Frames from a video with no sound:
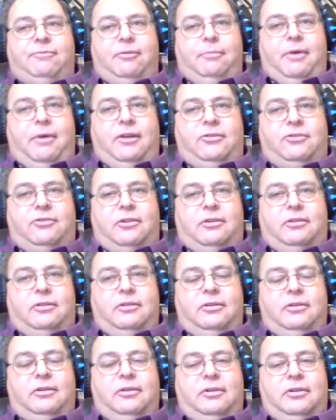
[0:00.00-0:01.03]
Now, I'm
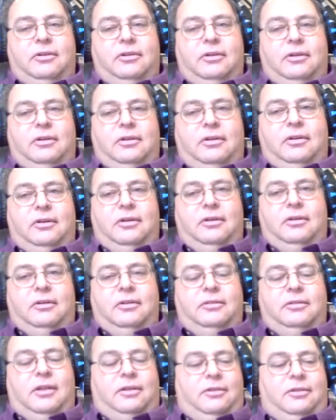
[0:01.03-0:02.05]
not saying all jury
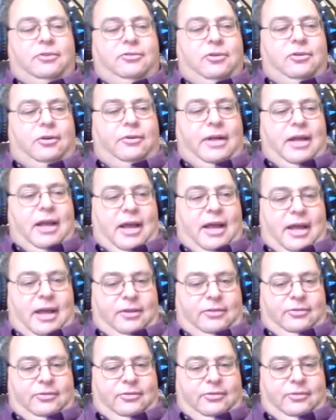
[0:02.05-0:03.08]
verdicts are correct.
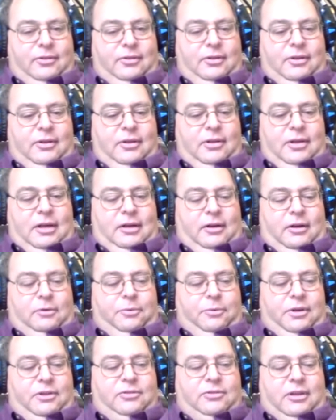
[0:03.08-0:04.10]
Uh, I've had
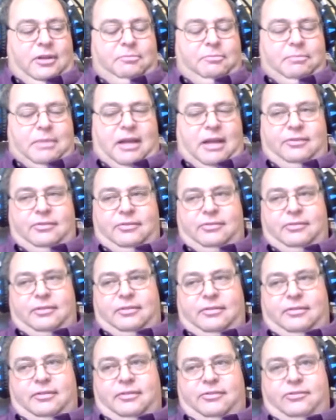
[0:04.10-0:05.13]
a few of my own that I
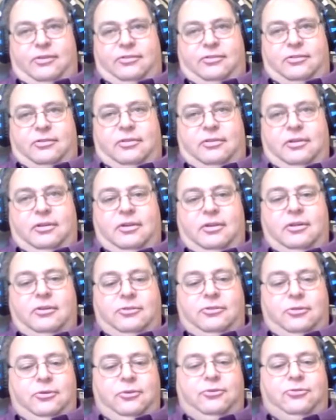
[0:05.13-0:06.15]
thought were very,
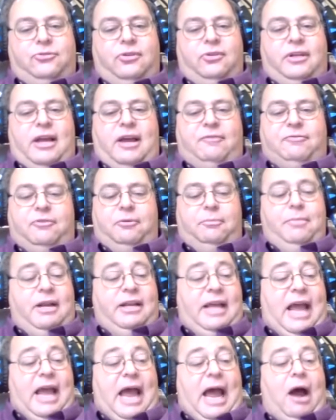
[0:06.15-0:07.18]
very
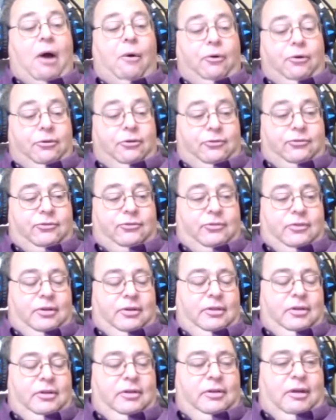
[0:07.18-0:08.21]
incorrect
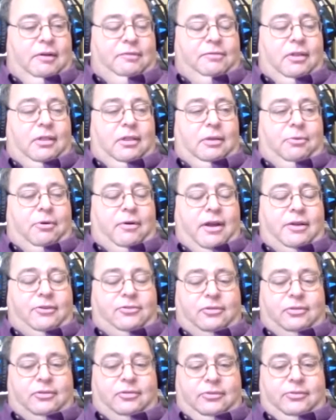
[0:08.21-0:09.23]
um,
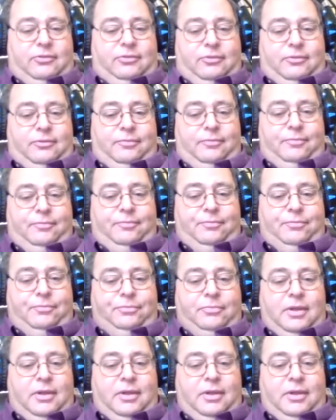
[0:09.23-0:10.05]
and very unfair.